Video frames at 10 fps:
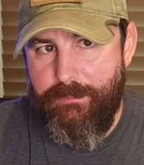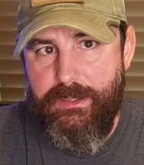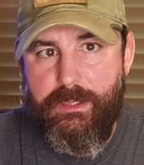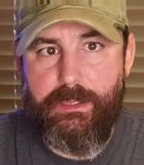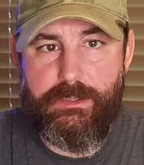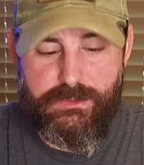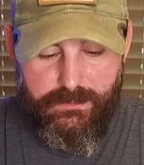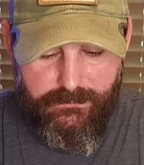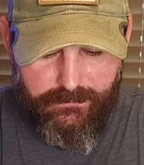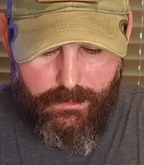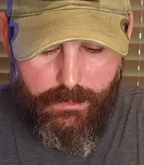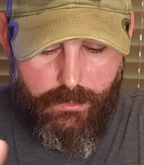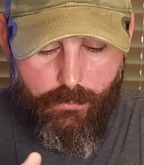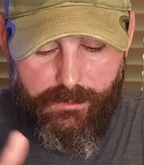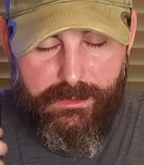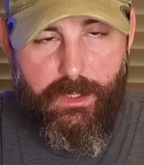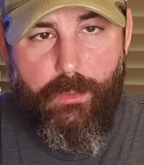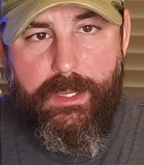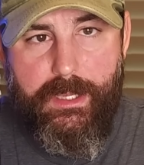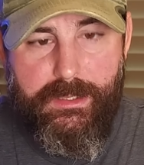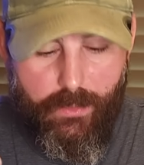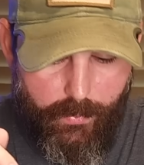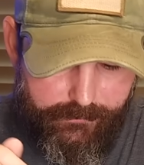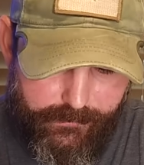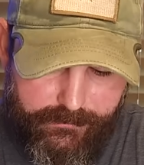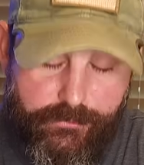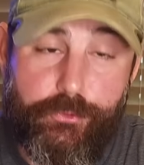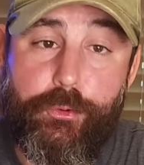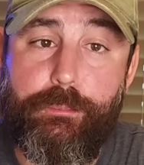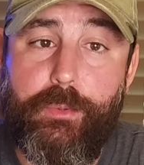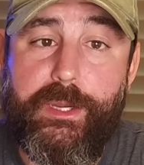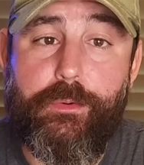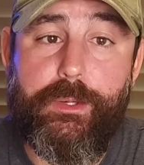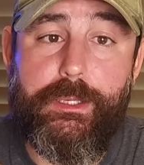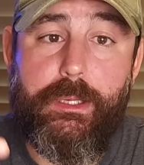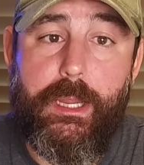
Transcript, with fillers: be collisions. We're gonna go ahead and wait for this to turn bright green.